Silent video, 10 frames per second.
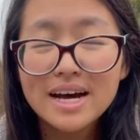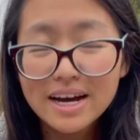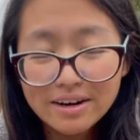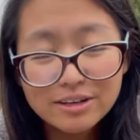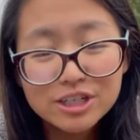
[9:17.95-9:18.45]

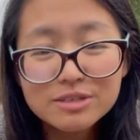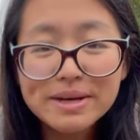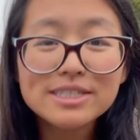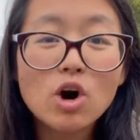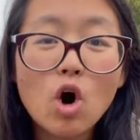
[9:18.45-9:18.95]
I don't know, just
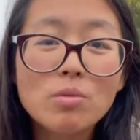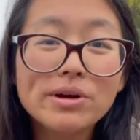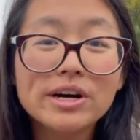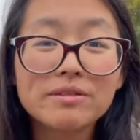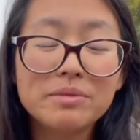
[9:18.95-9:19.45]
makes a home
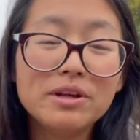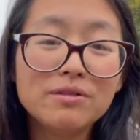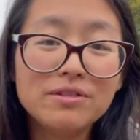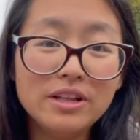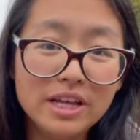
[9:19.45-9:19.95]
cooked meal feel